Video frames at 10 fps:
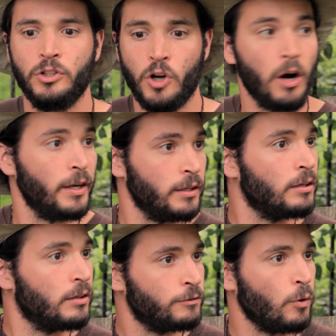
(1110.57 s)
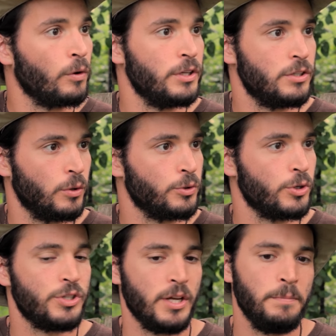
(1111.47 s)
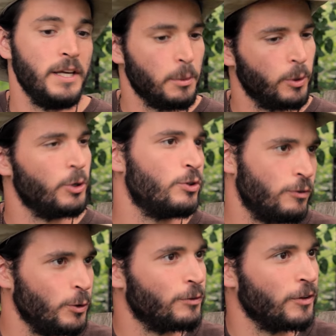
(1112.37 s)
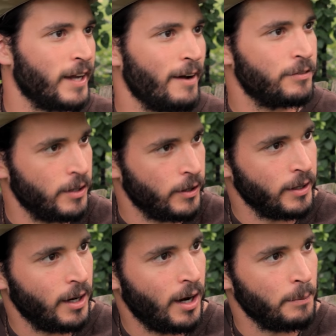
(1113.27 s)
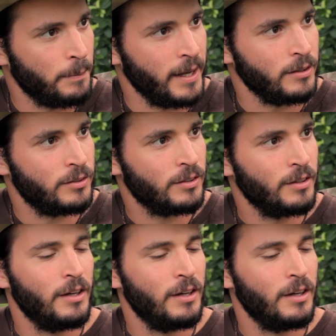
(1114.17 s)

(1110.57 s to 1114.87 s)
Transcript: garden for these soldiers, and B, to produce food for the cafeteria on base.